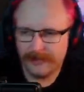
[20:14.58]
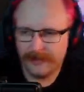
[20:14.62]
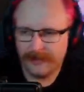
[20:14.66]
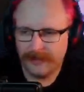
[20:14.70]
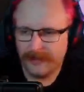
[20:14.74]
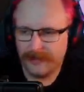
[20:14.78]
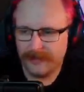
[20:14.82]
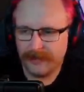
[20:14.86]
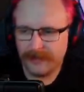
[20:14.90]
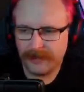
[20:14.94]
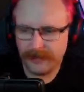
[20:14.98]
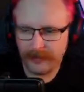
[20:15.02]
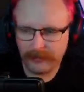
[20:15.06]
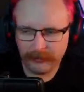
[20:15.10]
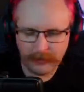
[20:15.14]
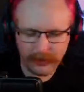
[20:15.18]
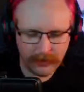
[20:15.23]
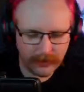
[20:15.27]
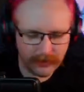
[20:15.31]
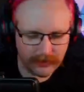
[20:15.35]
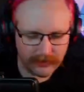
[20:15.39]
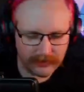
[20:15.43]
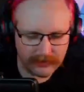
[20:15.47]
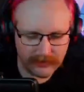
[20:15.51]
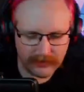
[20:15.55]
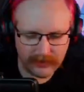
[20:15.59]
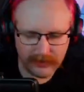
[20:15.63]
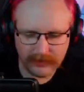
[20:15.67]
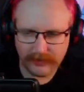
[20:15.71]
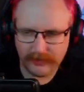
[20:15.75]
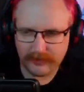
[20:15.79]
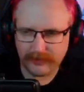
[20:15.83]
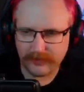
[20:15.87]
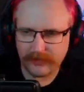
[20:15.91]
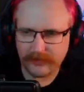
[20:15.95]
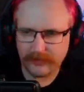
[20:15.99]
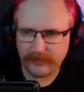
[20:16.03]
Again, more little
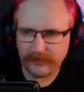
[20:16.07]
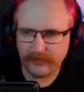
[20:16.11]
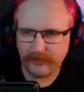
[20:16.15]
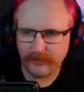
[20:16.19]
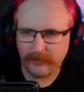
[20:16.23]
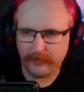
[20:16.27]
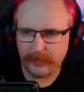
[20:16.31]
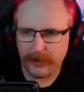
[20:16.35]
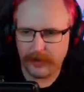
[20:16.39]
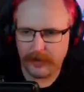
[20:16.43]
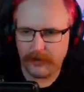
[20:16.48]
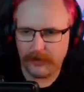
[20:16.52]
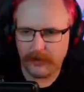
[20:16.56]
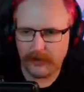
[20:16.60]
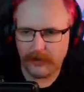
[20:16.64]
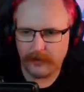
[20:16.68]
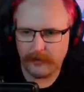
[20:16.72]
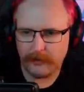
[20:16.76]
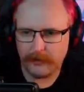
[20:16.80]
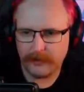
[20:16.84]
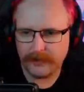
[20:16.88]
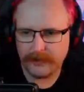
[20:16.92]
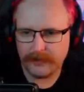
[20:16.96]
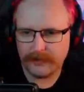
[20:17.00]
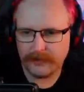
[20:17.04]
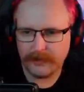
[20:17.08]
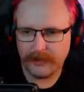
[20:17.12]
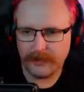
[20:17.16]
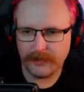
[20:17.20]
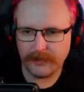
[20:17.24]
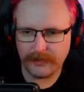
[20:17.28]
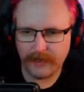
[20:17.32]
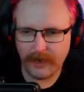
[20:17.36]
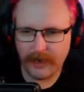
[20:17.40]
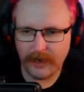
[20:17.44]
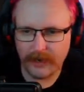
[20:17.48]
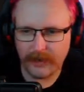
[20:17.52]
things. So different power-ups.
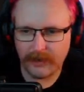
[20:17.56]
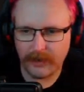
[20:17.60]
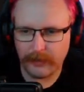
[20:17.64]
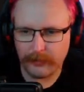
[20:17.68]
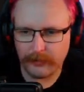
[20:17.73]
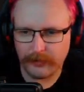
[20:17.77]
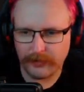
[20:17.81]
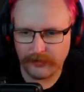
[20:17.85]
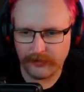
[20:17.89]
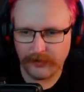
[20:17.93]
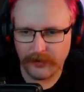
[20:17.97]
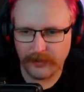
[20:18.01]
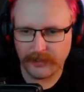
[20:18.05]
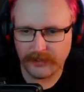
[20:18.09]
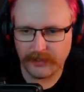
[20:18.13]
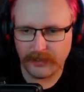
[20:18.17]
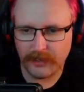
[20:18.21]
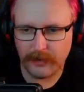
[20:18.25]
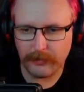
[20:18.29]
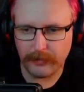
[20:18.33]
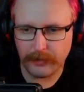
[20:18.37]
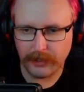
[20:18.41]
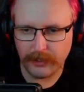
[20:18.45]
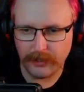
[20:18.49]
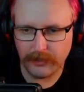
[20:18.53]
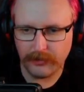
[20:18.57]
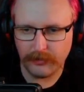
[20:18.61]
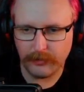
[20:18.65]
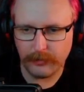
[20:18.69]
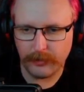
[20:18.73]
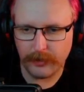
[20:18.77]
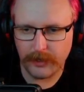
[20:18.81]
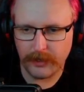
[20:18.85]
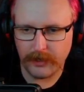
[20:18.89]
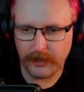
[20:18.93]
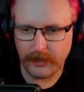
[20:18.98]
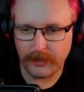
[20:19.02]
Attack up, defense up, heal
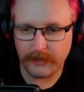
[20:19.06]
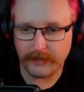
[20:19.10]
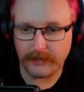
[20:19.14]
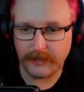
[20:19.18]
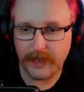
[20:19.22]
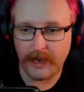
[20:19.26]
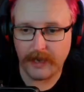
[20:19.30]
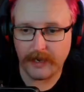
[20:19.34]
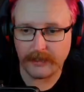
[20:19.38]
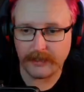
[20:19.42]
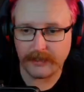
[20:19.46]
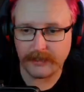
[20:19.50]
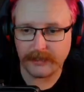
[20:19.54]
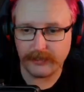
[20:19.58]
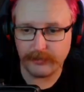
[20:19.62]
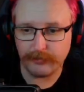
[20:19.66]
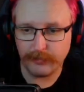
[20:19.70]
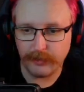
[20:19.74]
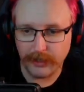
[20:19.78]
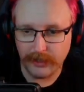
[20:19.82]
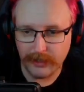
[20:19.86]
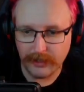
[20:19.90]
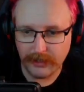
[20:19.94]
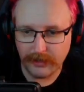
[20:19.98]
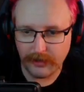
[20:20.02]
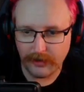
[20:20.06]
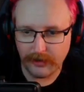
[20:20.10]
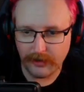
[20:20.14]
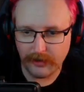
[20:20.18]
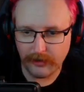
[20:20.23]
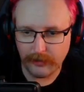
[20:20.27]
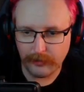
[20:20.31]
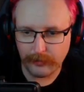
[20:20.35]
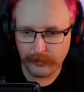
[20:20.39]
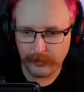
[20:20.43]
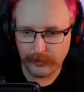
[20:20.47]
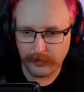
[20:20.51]
player, attack speed
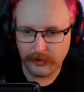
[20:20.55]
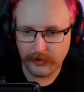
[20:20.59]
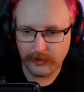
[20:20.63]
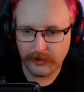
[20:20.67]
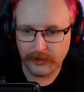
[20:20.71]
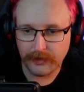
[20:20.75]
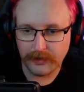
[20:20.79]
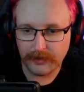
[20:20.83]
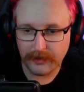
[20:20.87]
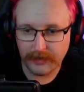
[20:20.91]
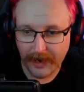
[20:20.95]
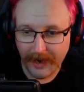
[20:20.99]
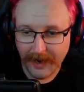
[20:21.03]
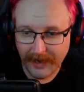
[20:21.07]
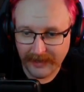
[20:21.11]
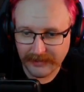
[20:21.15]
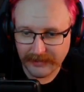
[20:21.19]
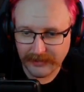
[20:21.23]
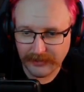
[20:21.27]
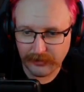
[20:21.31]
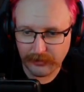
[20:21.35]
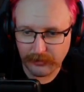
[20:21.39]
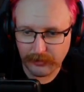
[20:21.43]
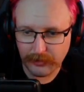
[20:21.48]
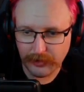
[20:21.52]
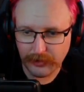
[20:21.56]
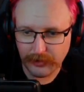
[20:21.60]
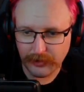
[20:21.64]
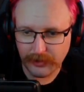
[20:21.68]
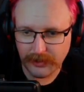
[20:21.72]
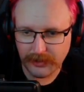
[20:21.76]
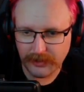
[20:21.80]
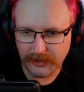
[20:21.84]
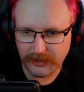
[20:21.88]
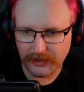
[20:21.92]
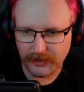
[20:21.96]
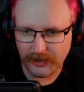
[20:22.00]
up, gas
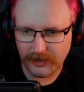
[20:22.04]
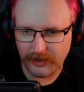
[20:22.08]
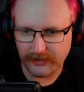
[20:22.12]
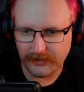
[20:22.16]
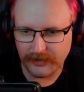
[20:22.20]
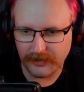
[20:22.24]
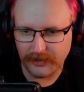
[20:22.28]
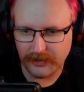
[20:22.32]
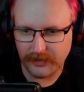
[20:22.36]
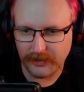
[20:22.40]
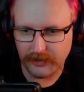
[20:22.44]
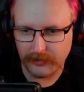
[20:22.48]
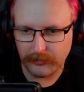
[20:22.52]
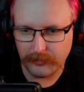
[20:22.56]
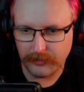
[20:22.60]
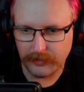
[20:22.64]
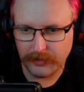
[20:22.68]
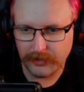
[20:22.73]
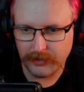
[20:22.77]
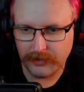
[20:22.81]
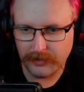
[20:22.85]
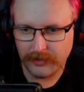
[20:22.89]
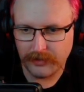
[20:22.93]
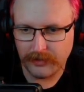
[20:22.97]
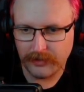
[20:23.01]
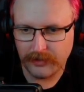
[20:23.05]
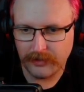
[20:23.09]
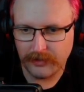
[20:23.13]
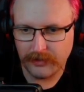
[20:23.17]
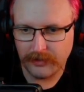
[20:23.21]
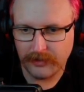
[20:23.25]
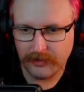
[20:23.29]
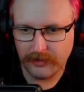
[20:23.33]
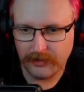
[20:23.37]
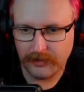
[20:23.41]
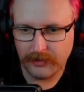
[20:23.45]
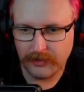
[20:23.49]
immunity. God damn.
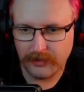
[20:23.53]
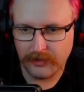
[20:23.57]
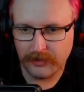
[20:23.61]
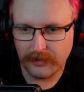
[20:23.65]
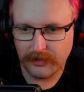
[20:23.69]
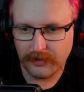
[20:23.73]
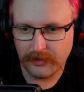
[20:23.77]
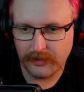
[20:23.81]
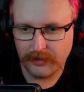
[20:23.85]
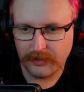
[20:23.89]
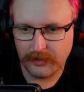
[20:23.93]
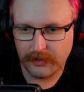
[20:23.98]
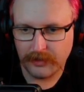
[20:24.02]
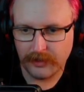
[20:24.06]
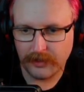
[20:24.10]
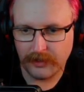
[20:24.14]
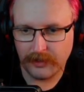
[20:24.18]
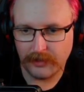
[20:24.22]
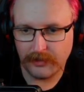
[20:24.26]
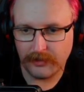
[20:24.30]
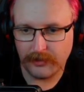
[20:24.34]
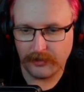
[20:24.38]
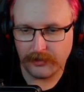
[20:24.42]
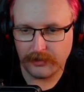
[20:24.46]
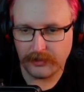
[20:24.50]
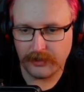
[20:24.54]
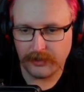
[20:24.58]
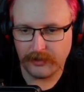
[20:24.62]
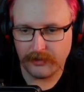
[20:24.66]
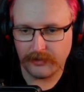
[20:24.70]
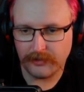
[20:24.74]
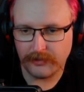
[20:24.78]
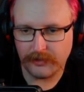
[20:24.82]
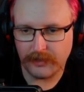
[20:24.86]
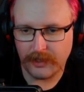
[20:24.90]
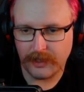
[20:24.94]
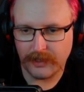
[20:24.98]
Heal on
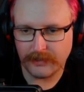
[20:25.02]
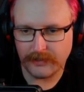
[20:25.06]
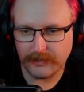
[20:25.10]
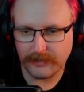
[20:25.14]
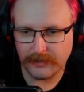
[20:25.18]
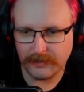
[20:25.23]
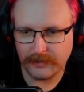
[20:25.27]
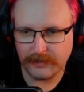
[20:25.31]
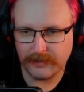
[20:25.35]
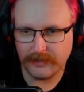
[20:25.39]
kill. That's in...